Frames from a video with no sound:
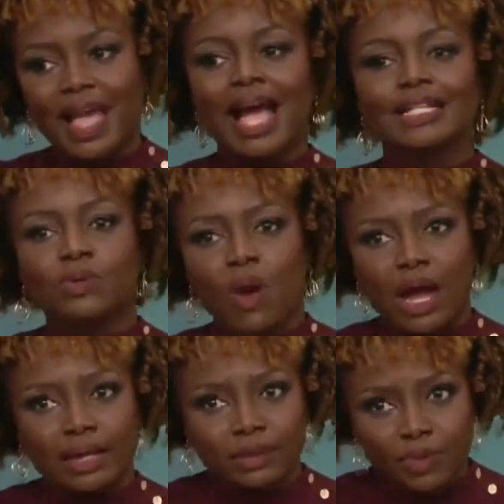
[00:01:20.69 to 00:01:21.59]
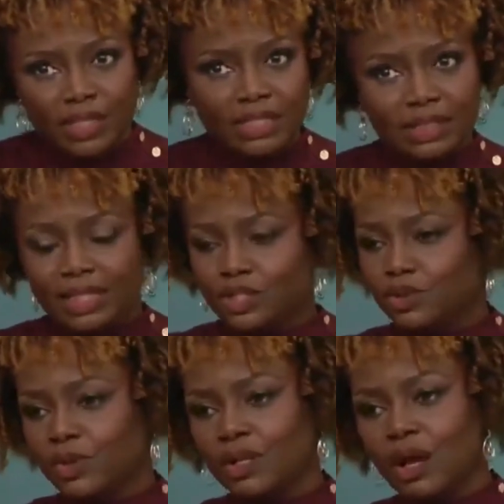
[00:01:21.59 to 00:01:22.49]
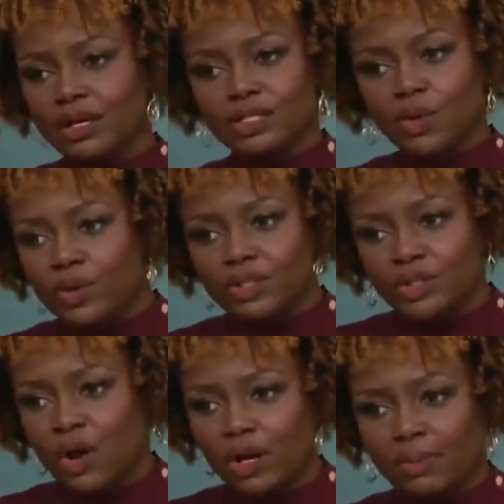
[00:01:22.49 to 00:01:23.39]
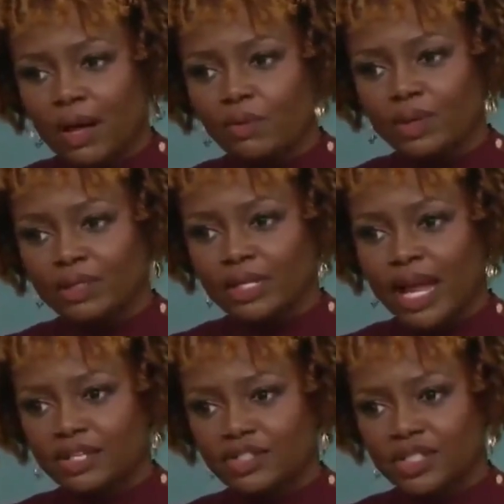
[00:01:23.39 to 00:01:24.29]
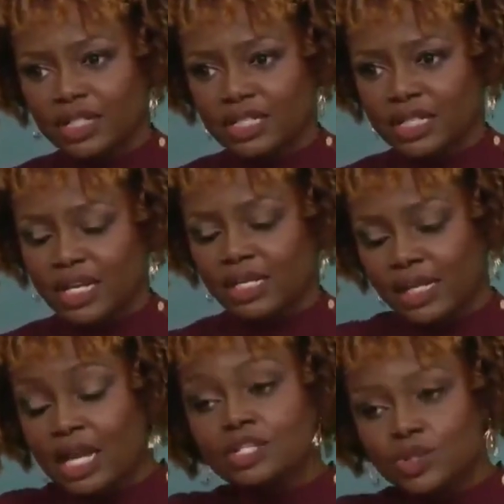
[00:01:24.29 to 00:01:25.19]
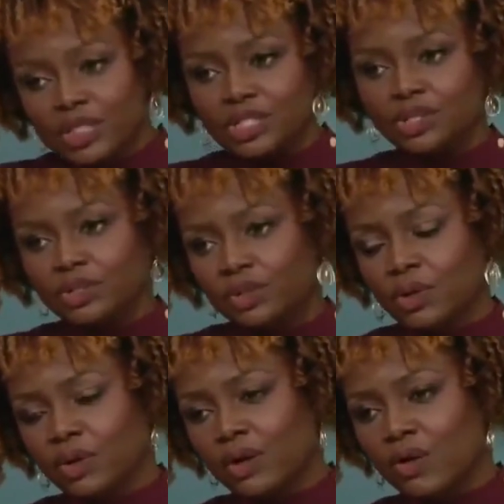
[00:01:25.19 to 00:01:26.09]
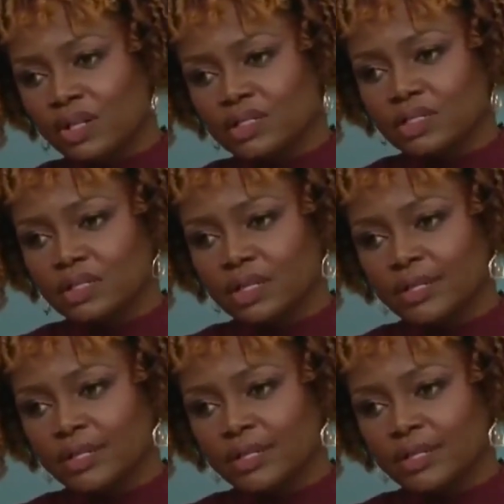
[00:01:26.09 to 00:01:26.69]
That's why the president at 2 o'clock is going to talk about what the actions that he's taking to continue to lower costs.